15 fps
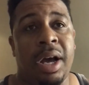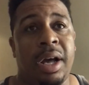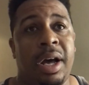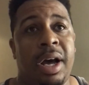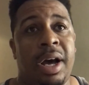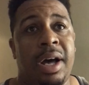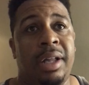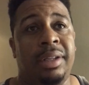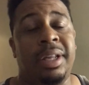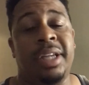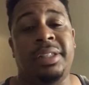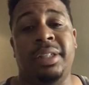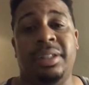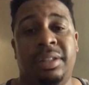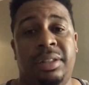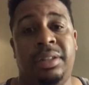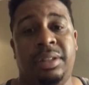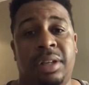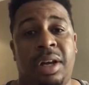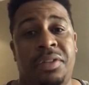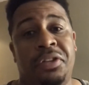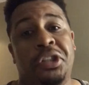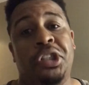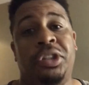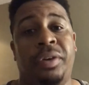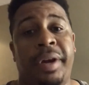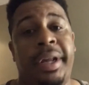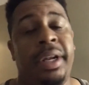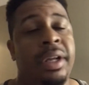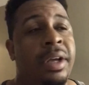lessons on the
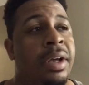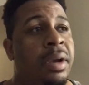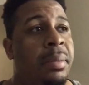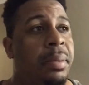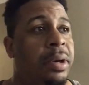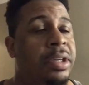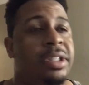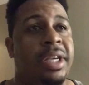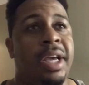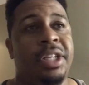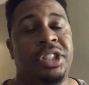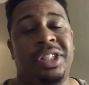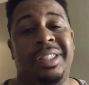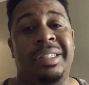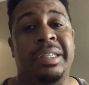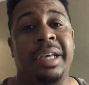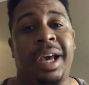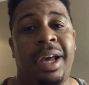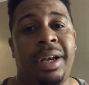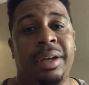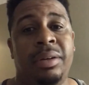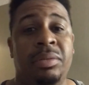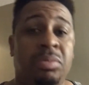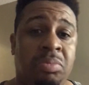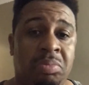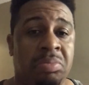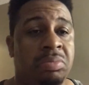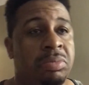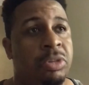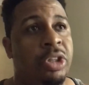street per se just yet.
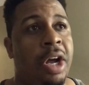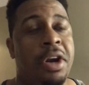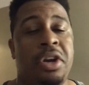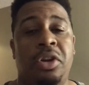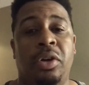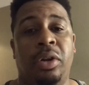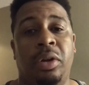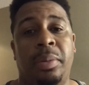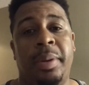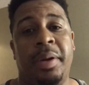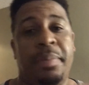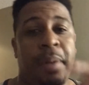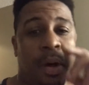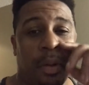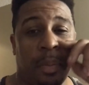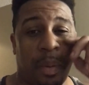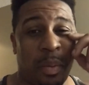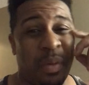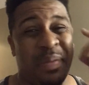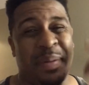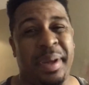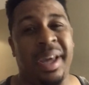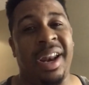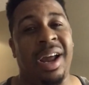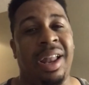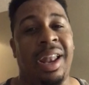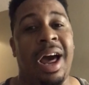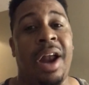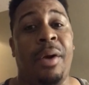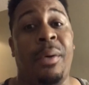Trying to do a little bit of both, but we've been getting a
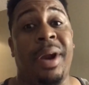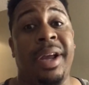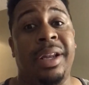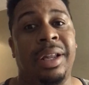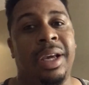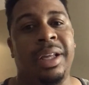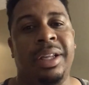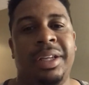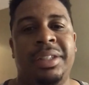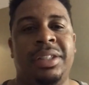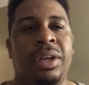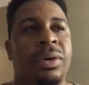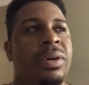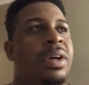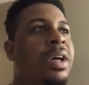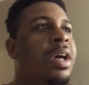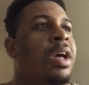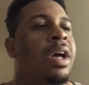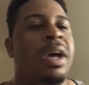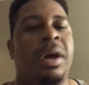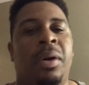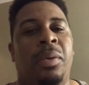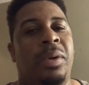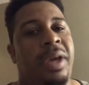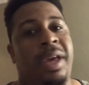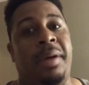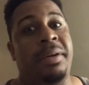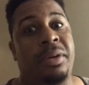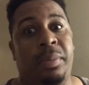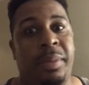lot of rain lately, so we
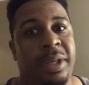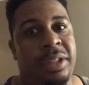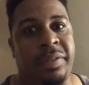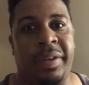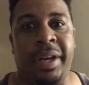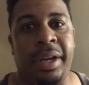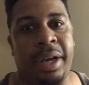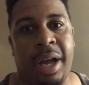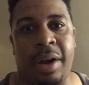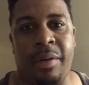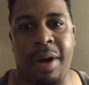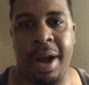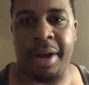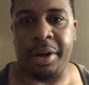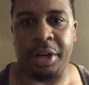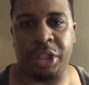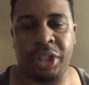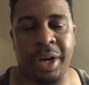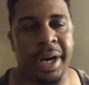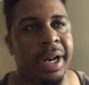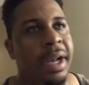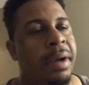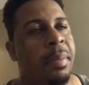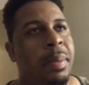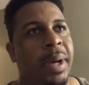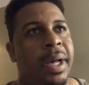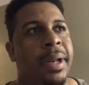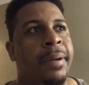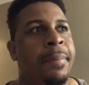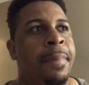can't do much of any kind of riding or training.
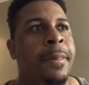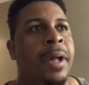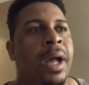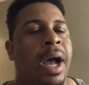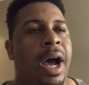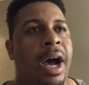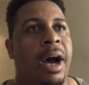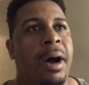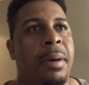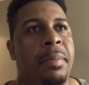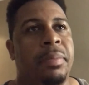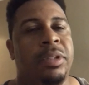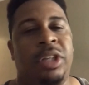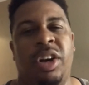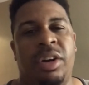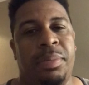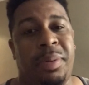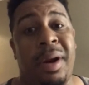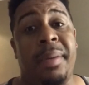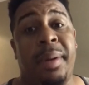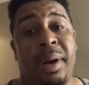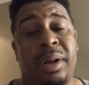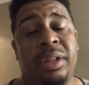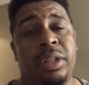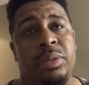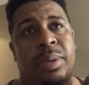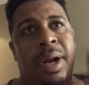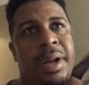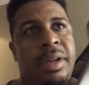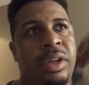But dirt primarily is
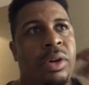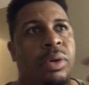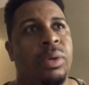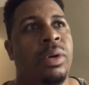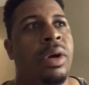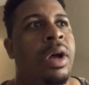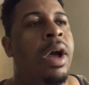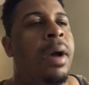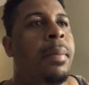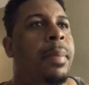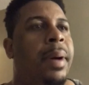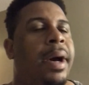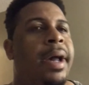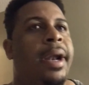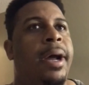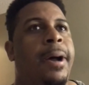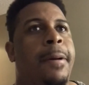what I do. But